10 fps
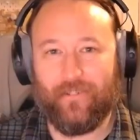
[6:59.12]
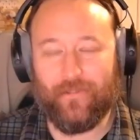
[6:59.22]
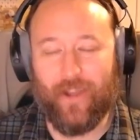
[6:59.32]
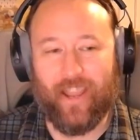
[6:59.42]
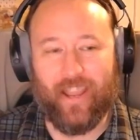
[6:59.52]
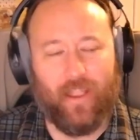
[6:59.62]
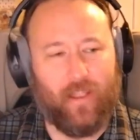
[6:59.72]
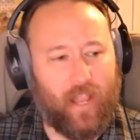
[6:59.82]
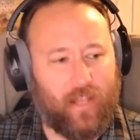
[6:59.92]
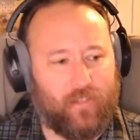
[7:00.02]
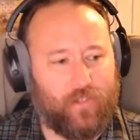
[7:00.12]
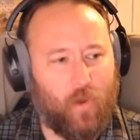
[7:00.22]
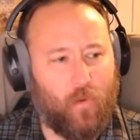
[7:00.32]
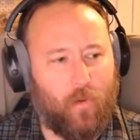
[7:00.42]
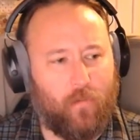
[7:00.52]
Right. And
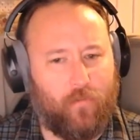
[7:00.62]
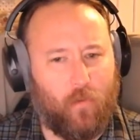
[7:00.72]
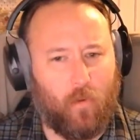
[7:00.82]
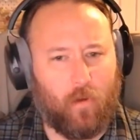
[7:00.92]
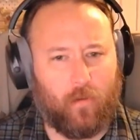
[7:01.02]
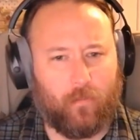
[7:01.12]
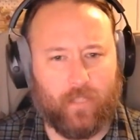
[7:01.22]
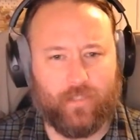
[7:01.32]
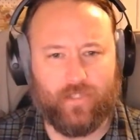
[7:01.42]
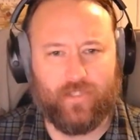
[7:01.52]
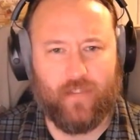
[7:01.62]
so let's just